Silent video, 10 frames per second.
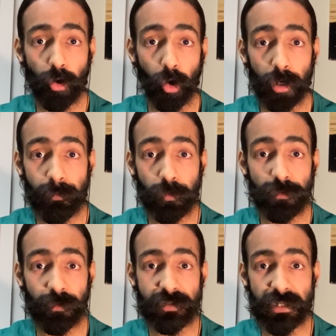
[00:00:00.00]
or
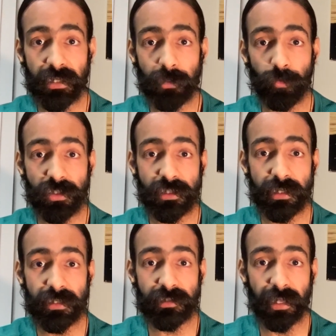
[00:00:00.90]
proof of stake, which
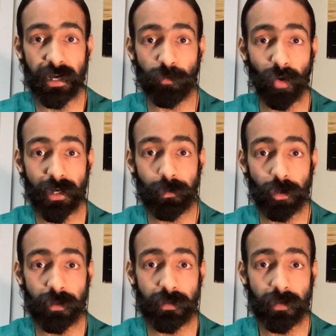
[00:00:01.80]
says that $1